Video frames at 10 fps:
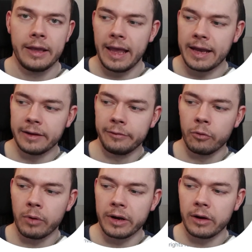And if you
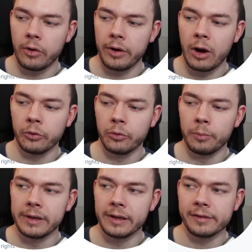wanna learn how to
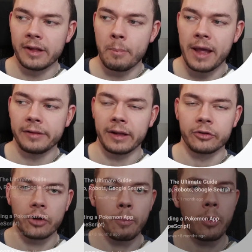build this amazing
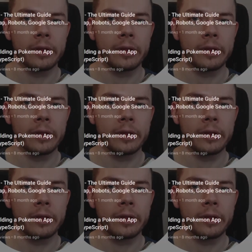job board